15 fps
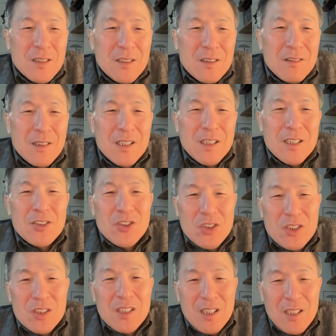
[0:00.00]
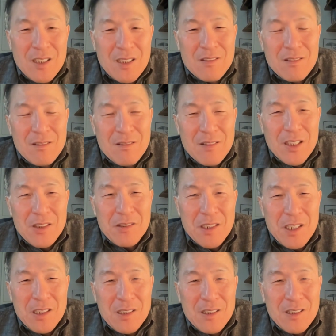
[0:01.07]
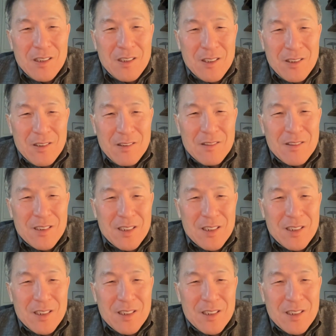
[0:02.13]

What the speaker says: interesting what you can do.